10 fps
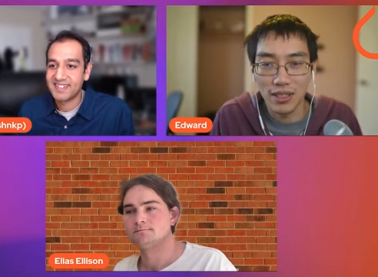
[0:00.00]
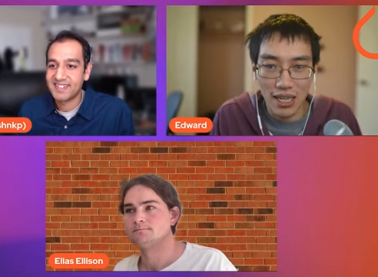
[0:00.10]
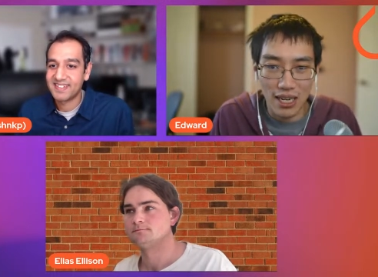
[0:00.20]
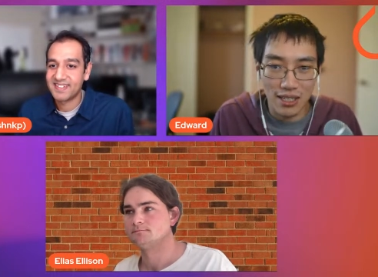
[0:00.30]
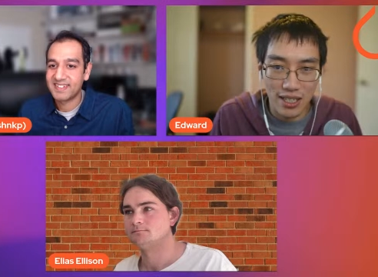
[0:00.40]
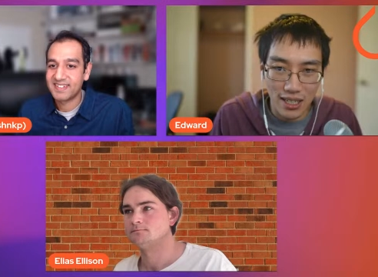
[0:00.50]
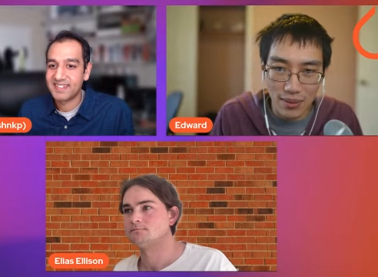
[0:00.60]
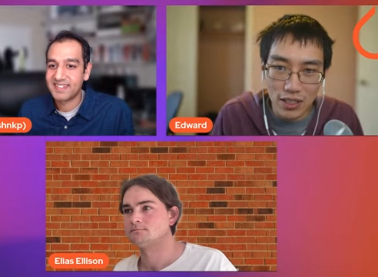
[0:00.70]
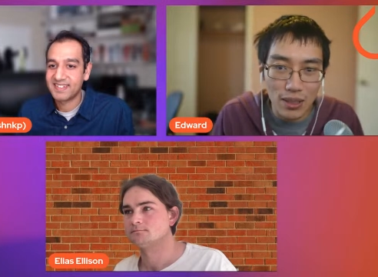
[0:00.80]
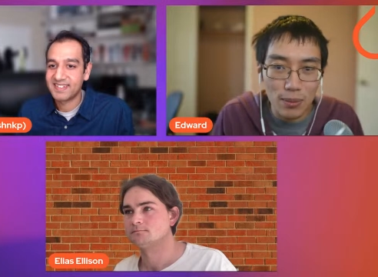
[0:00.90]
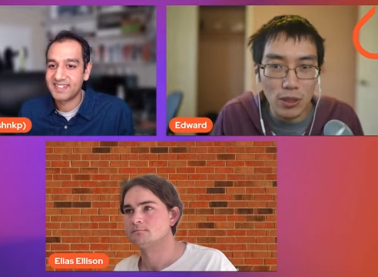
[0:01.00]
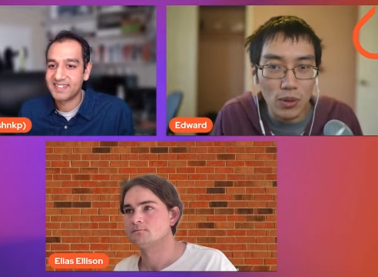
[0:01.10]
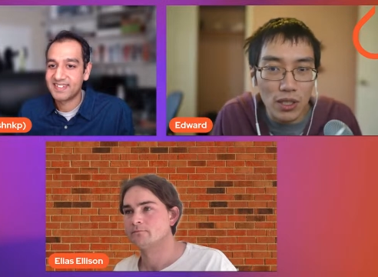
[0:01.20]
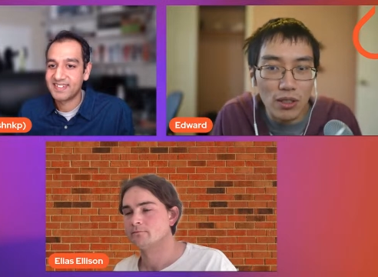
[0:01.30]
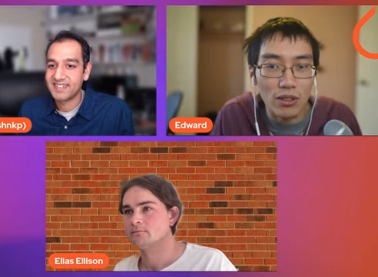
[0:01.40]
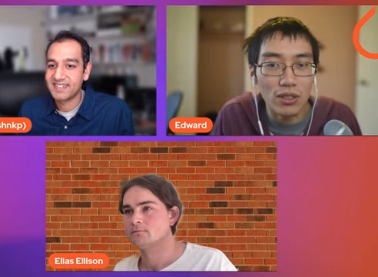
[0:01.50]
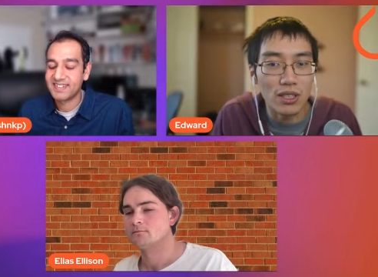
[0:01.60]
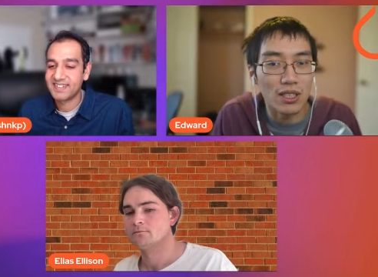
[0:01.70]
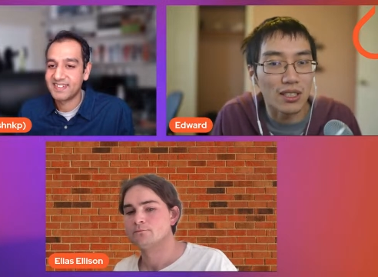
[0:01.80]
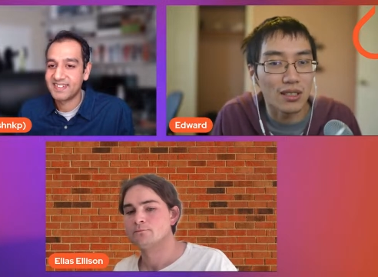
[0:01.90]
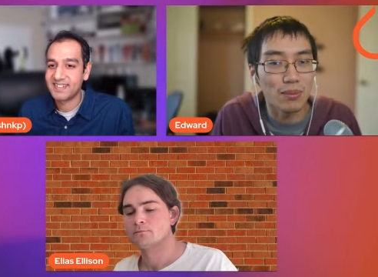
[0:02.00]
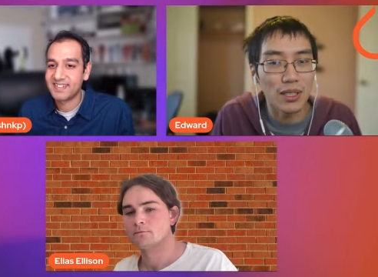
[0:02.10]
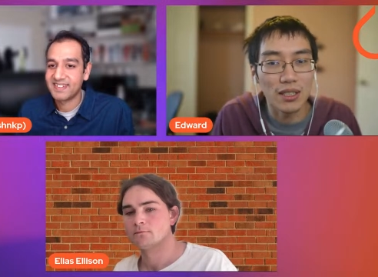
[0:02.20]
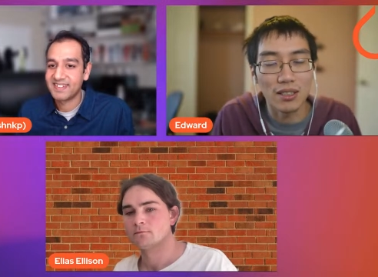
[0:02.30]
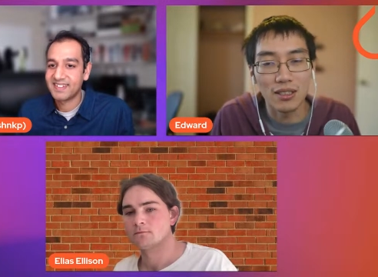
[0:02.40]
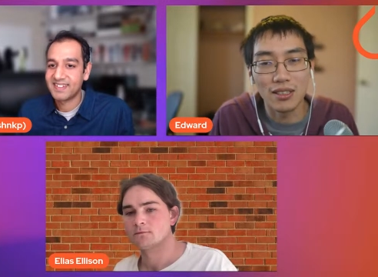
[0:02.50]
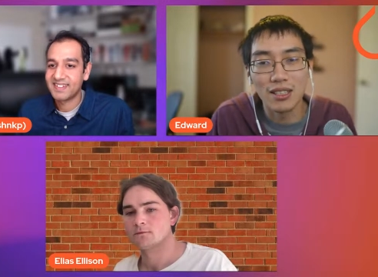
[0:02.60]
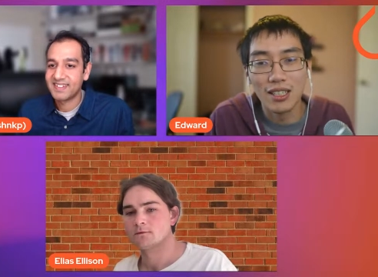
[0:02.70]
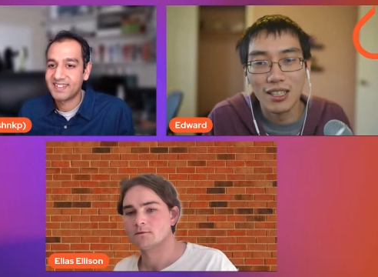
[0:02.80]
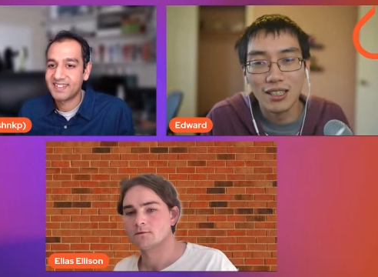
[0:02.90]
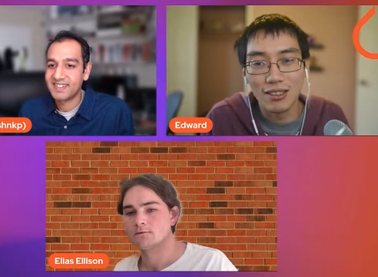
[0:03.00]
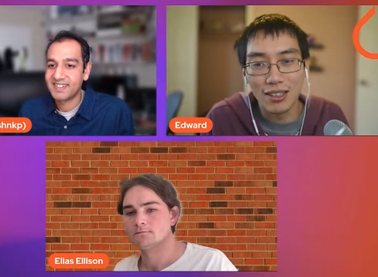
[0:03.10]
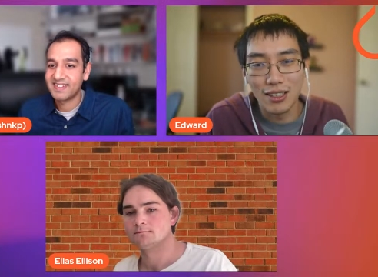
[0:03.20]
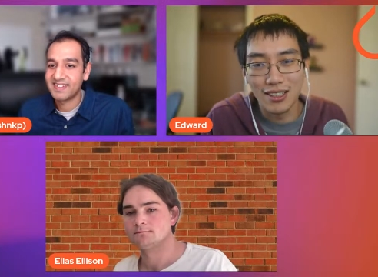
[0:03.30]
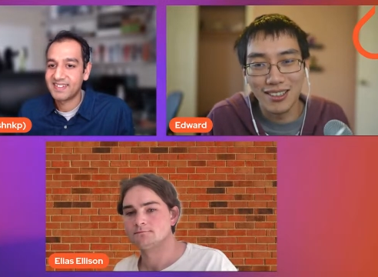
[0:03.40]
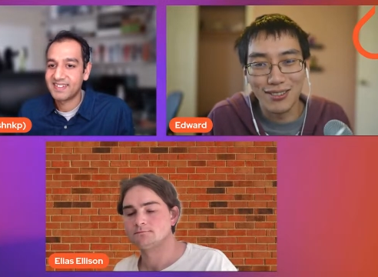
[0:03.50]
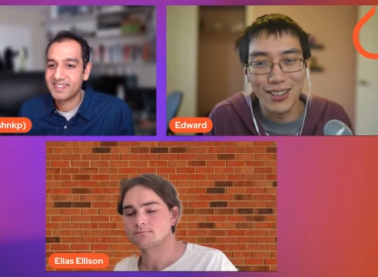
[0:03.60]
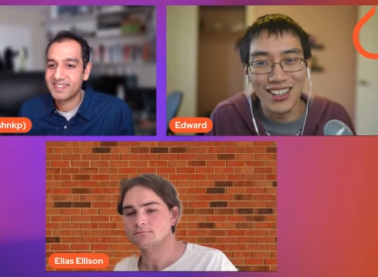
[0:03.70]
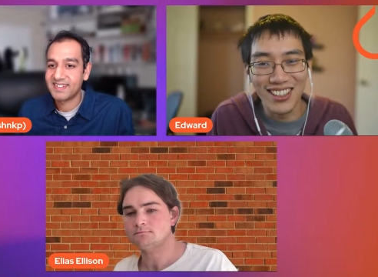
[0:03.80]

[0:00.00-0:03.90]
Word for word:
Speaker 1: And dynamic shapes is one of those things because uh, well,